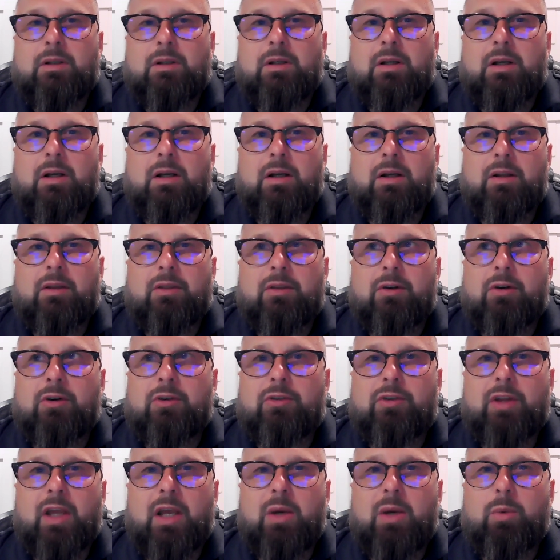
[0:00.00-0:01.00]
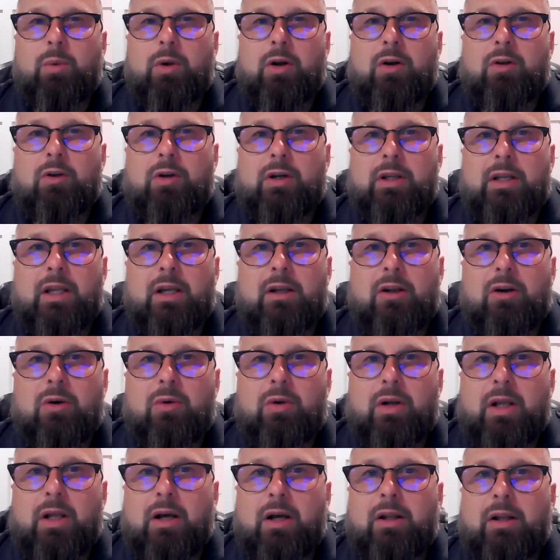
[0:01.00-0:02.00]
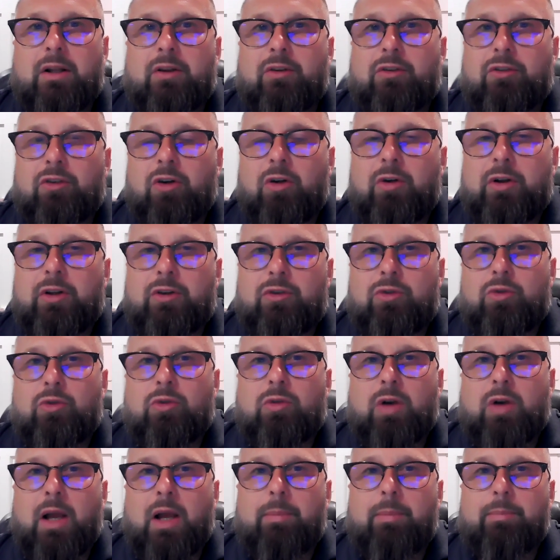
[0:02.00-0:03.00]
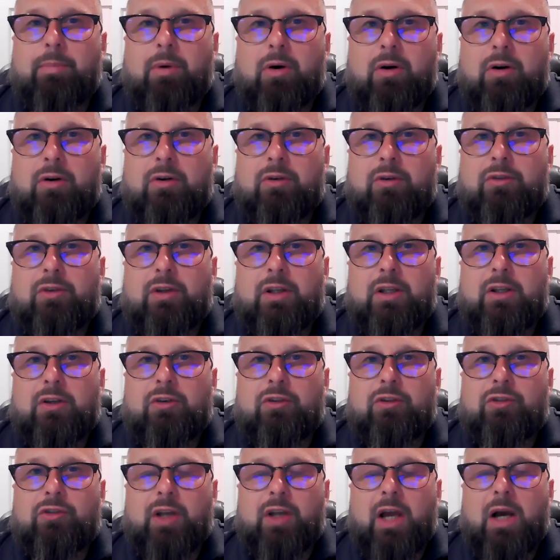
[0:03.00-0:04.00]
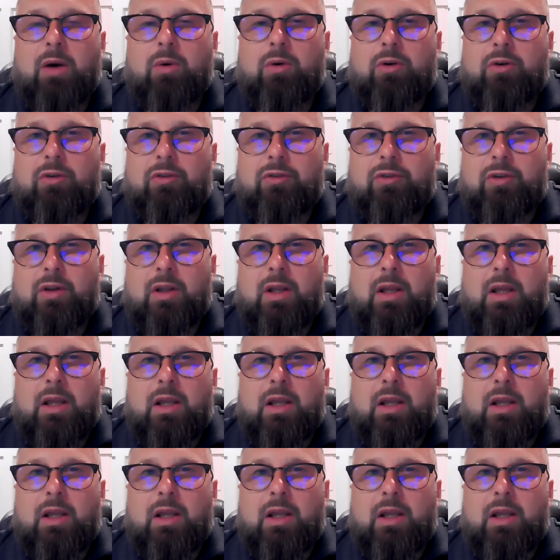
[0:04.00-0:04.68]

Thursday, we are looking at going out and installing 2 grab bars in showers.